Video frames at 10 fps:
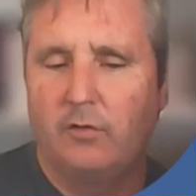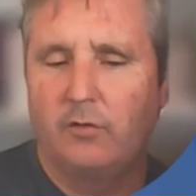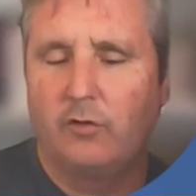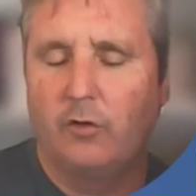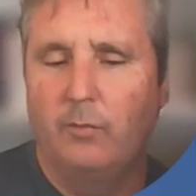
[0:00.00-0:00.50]

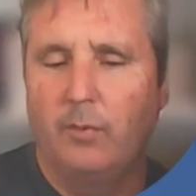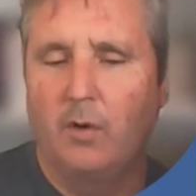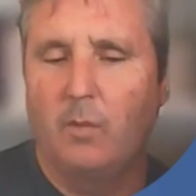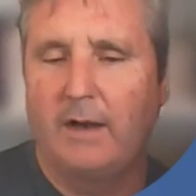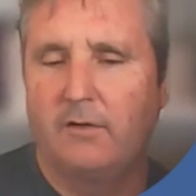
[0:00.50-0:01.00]

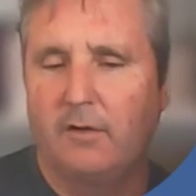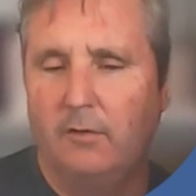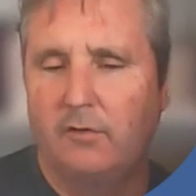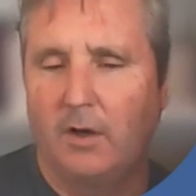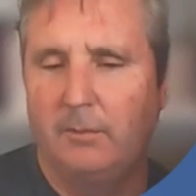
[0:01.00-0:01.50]

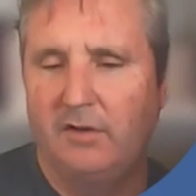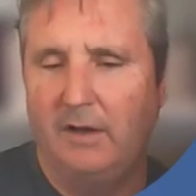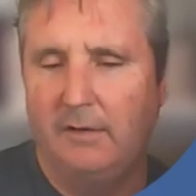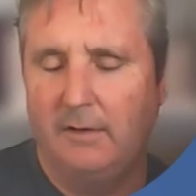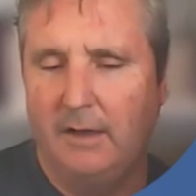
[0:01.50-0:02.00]
2.12 times
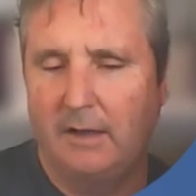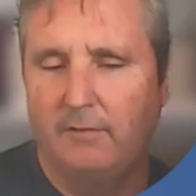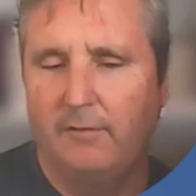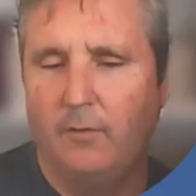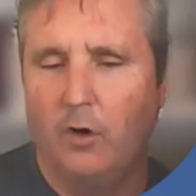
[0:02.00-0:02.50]
10 to the
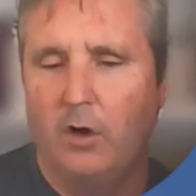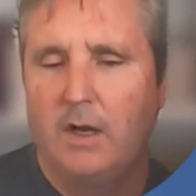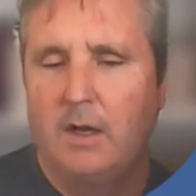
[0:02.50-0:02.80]
negative 4,